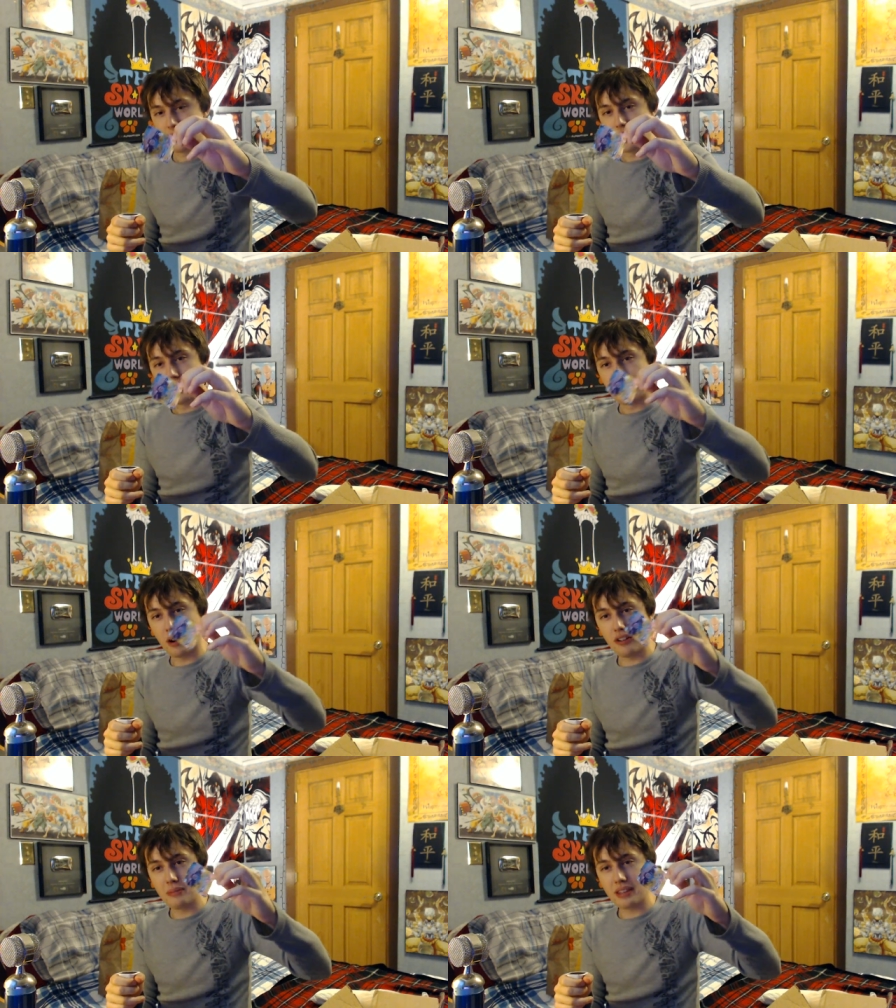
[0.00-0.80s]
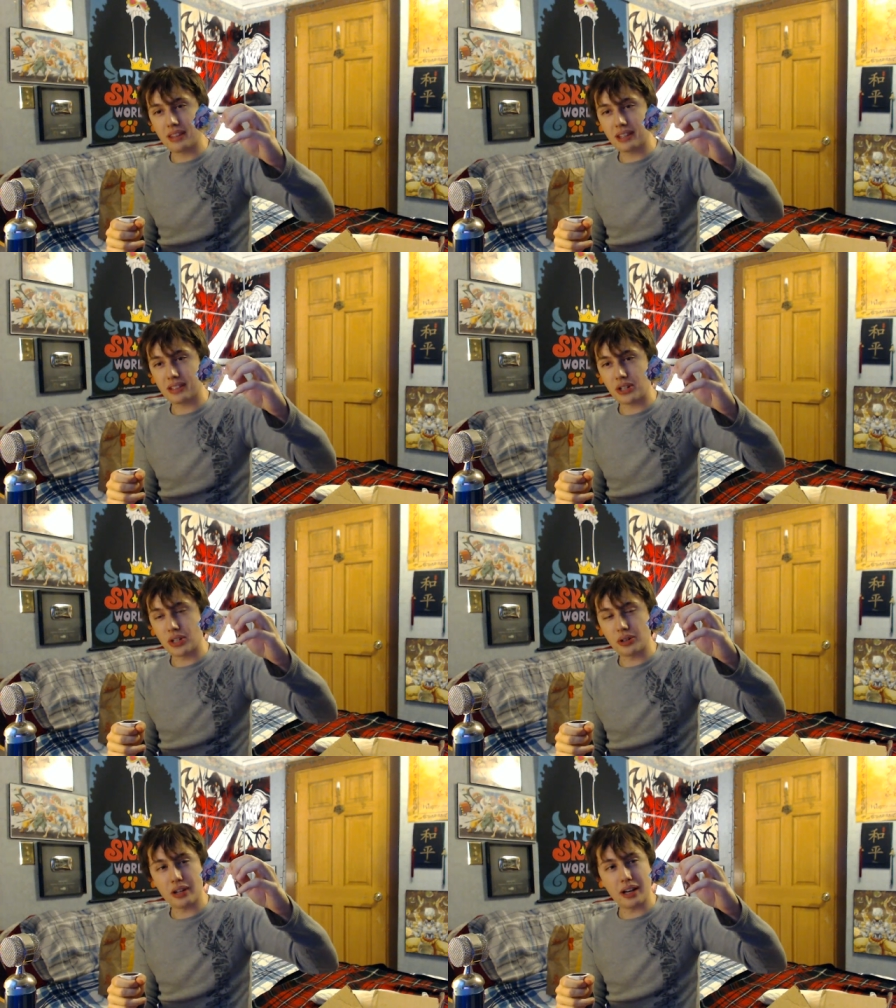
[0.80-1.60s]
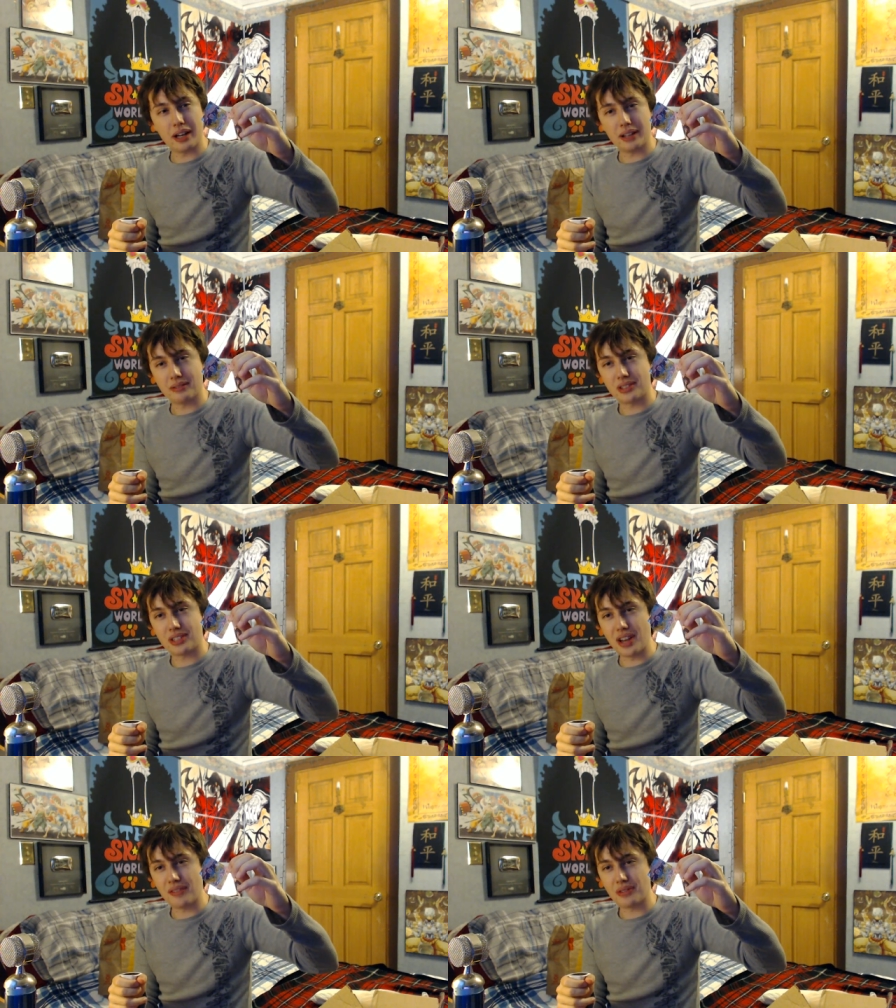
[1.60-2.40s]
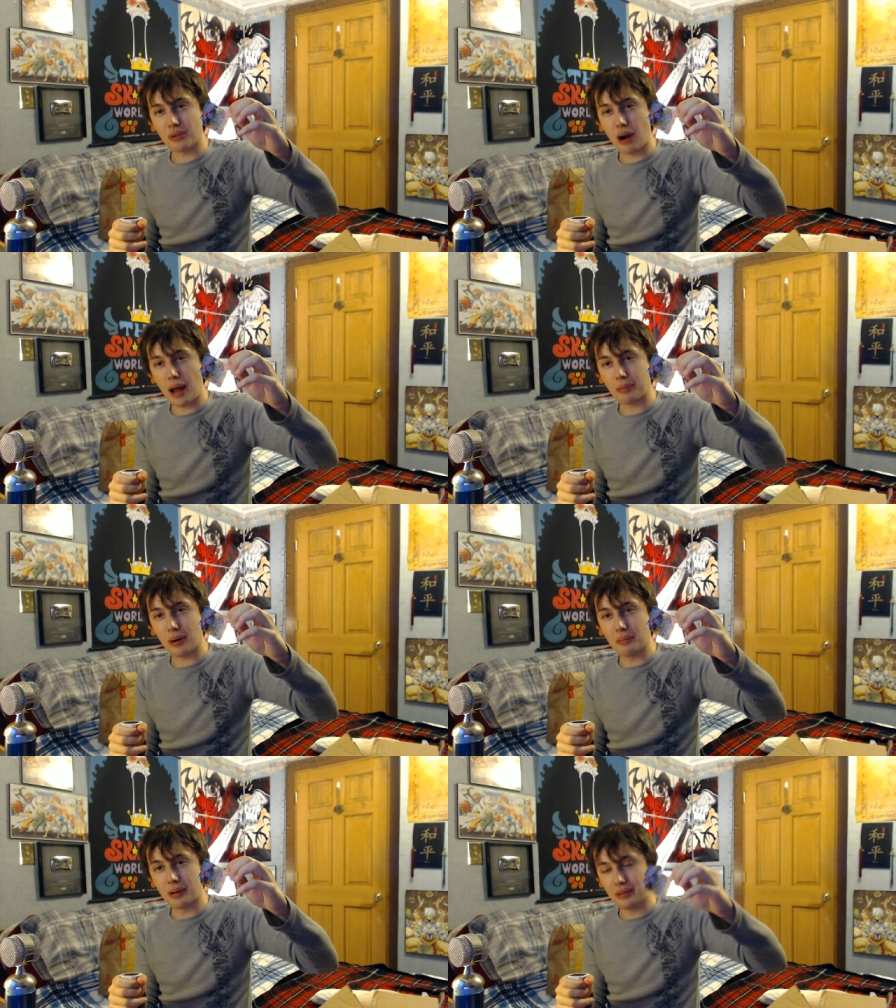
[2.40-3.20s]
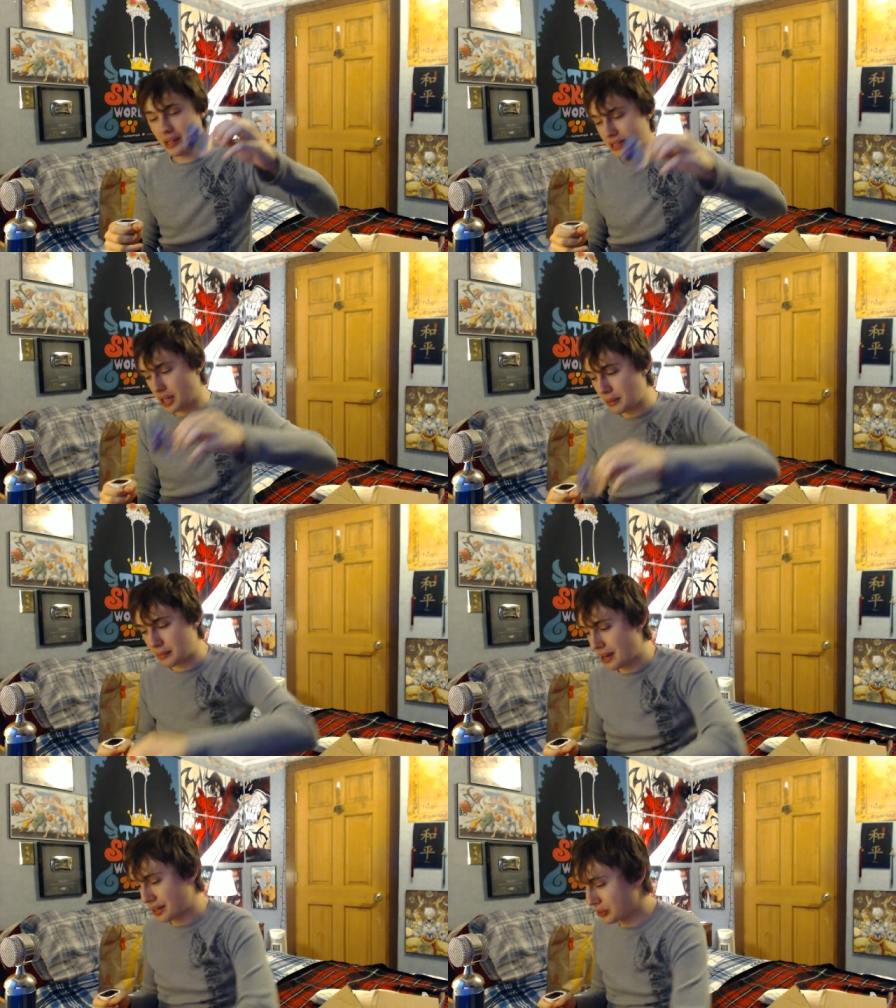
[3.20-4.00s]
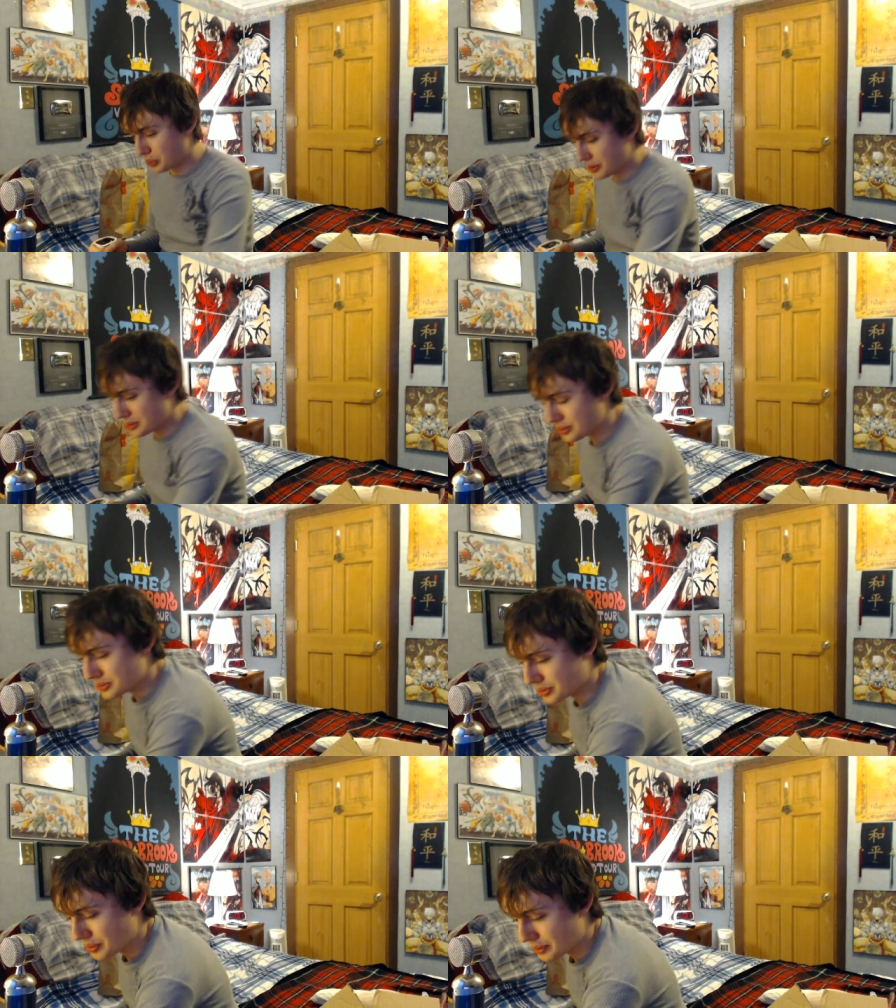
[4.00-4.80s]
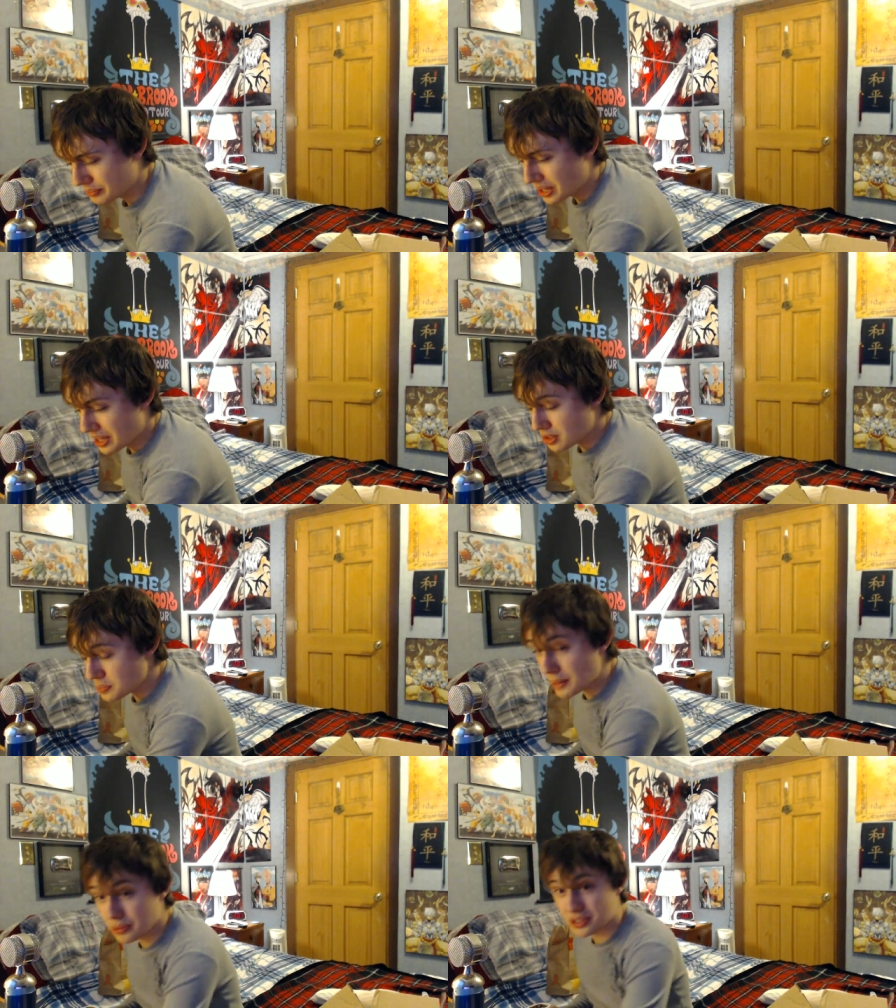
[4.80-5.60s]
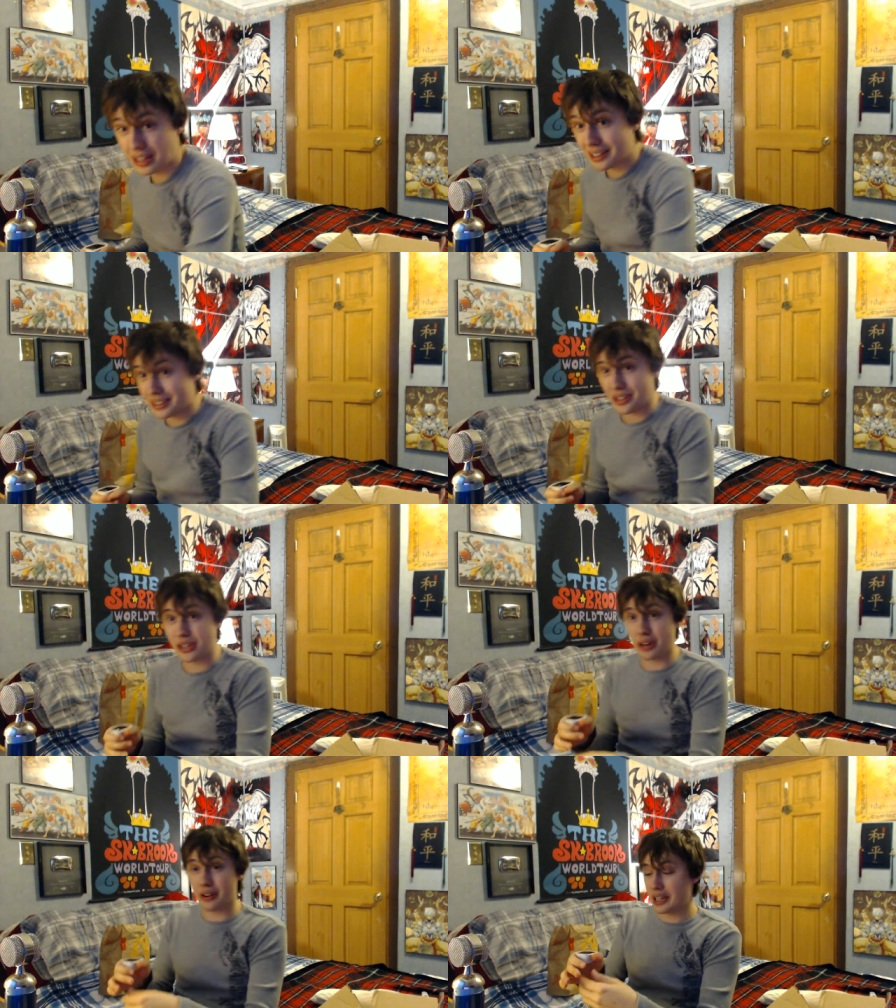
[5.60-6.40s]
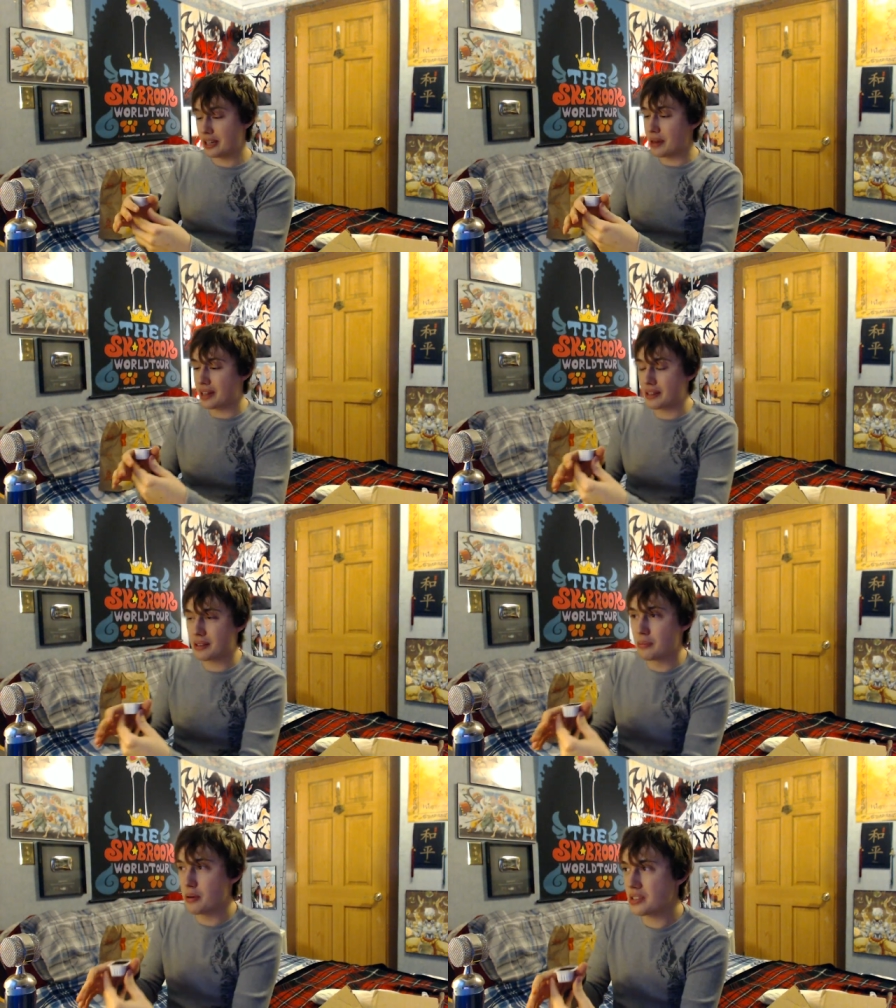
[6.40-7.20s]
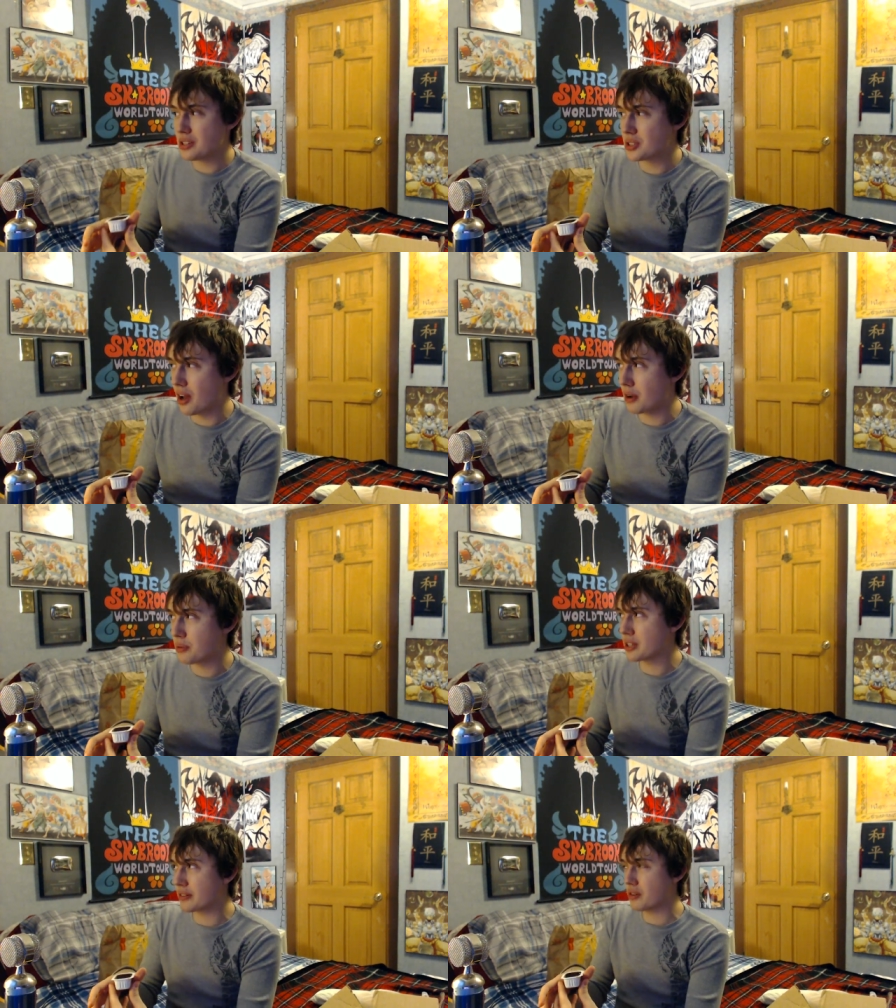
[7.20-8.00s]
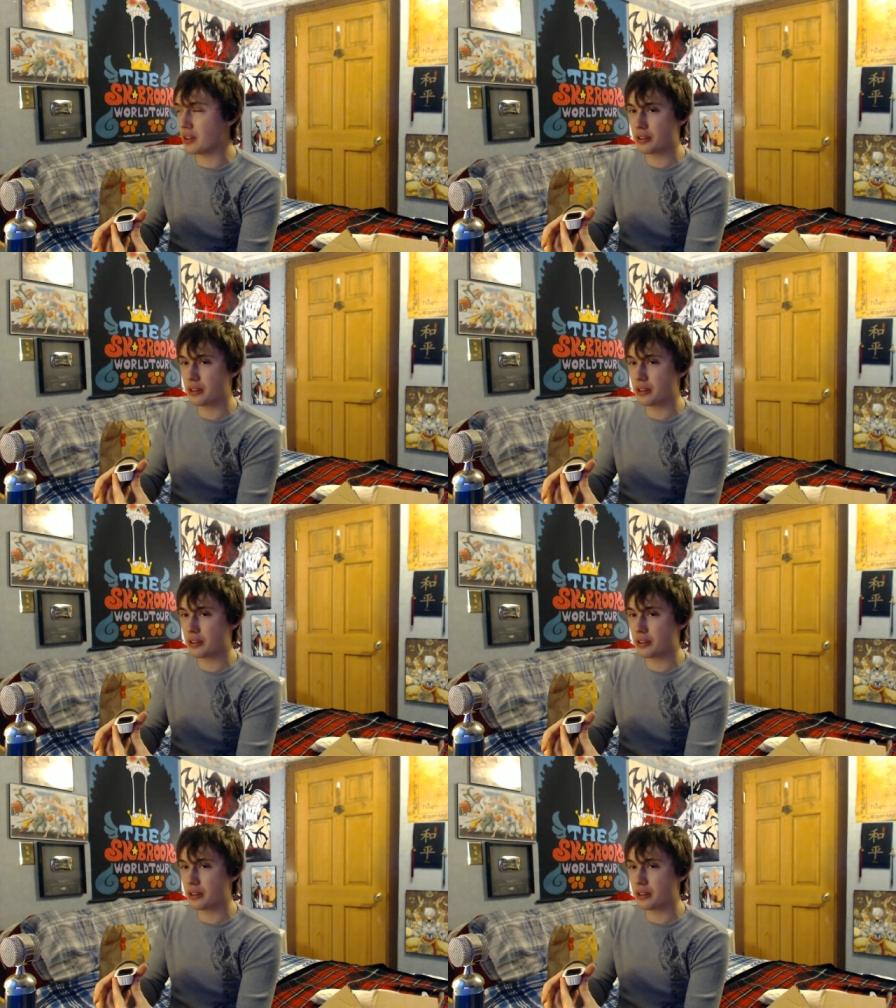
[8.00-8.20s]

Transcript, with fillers: Part of me thinks I should uh, save the wrapper, but it's coming back in winter, so screw it. There's people selling this shit on eBay. The, the most I saw it was like for like,